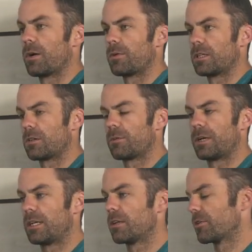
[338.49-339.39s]
We're not talking about
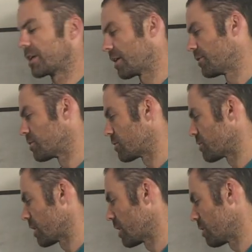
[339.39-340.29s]
any other kind of injuries
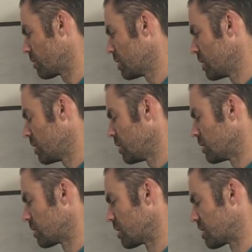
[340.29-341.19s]
right now,
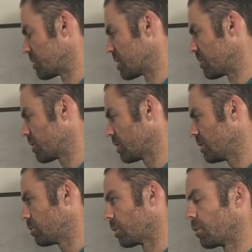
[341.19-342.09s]
just this specifically,
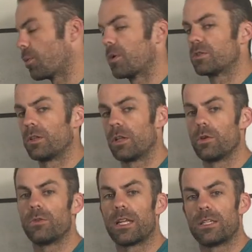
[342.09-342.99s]
where we want to
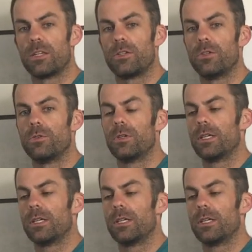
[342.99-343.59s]
load that tissue,